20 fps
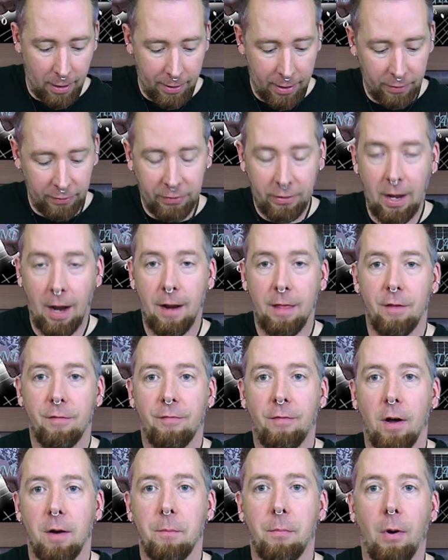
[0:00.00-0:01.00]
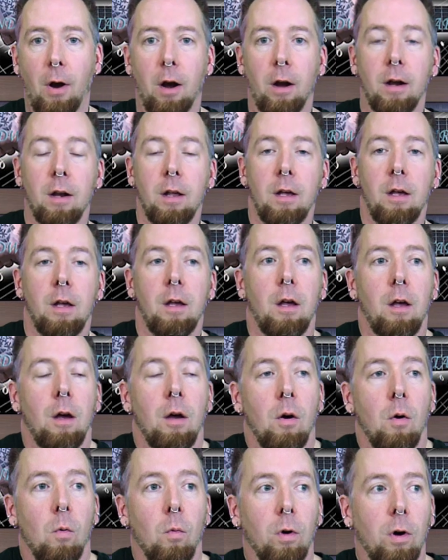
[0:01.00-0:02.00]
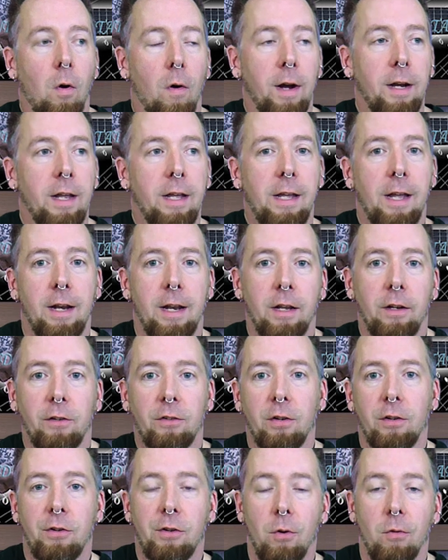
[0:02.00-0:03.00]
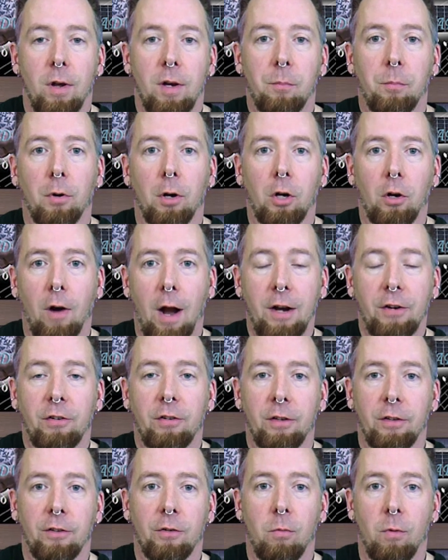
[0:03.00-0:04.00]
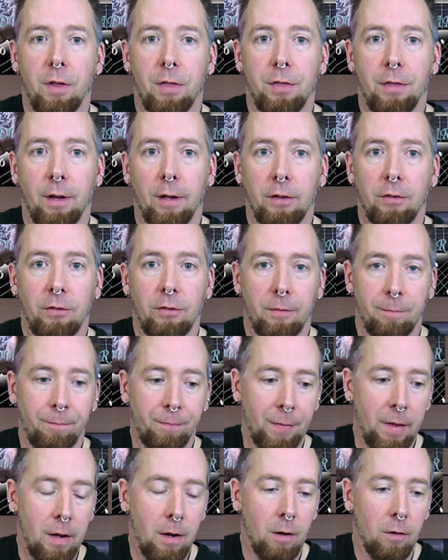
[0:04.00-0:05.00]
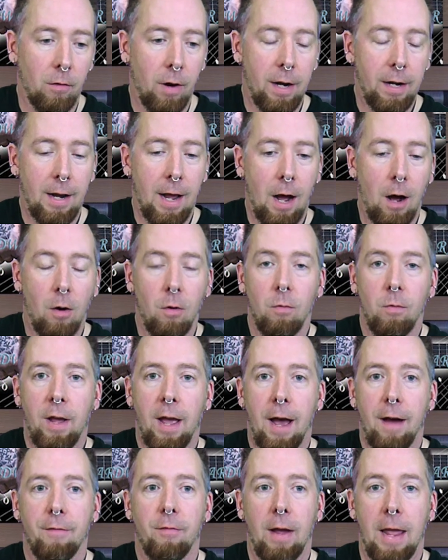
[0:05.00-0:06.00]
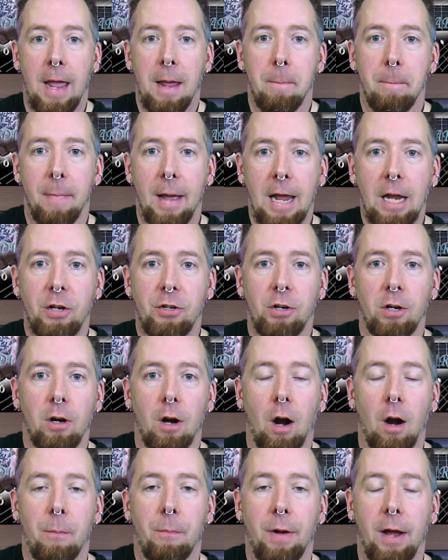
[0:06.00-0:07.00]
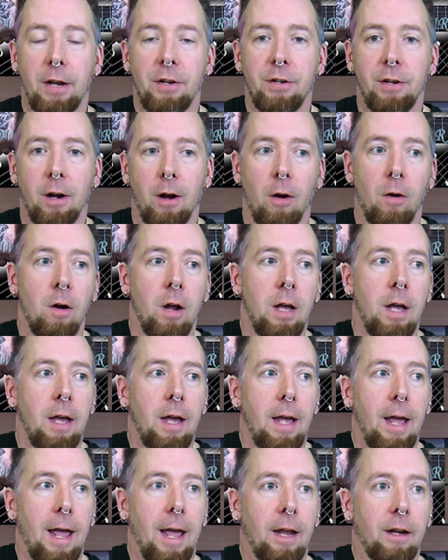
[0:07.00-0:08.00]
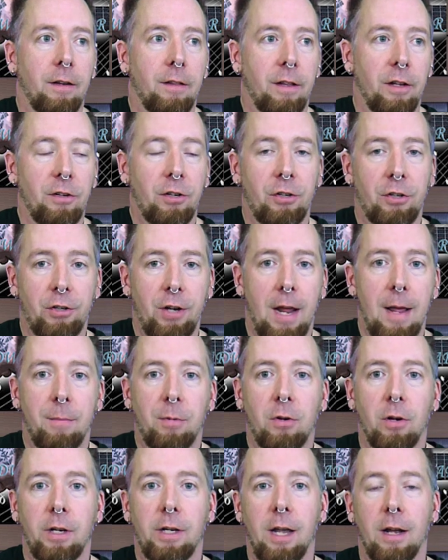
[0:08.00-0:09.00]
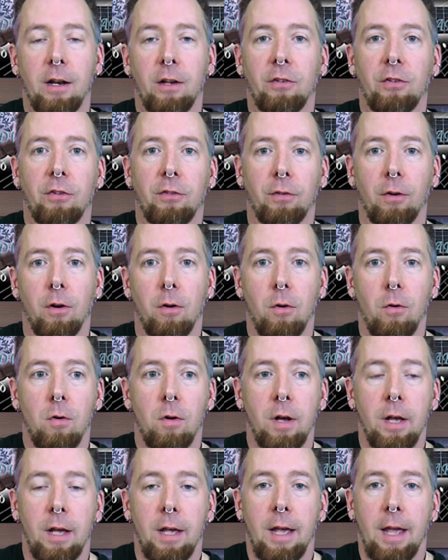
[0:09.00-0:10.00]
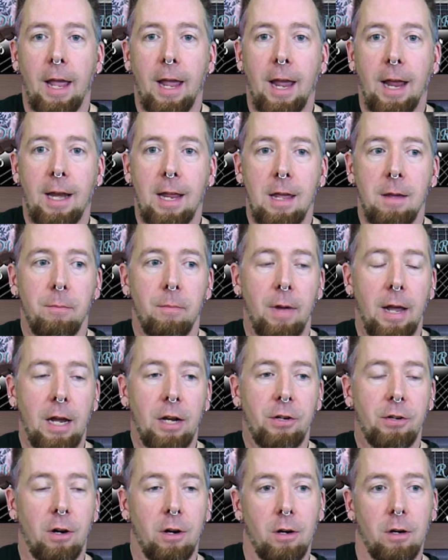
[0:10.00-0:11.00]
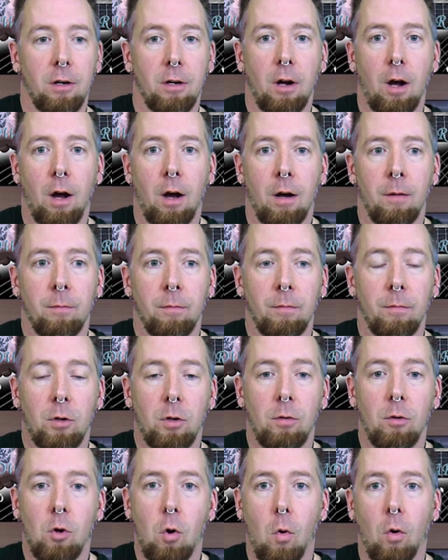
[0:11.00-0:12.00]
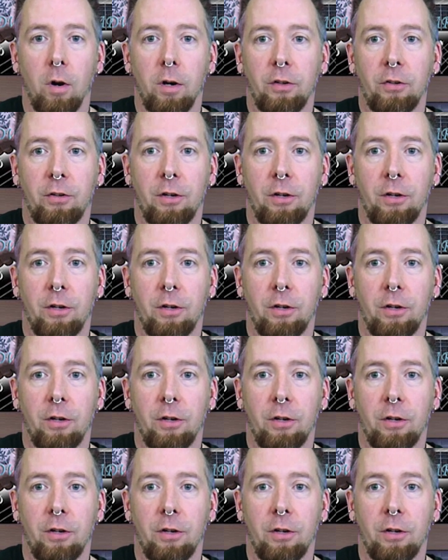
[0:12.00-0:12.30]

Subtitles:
now here's kind of the fun part. We're going to get into doing progressions with this. Right now we have a major arpeggio, And this shape could get us through any major chord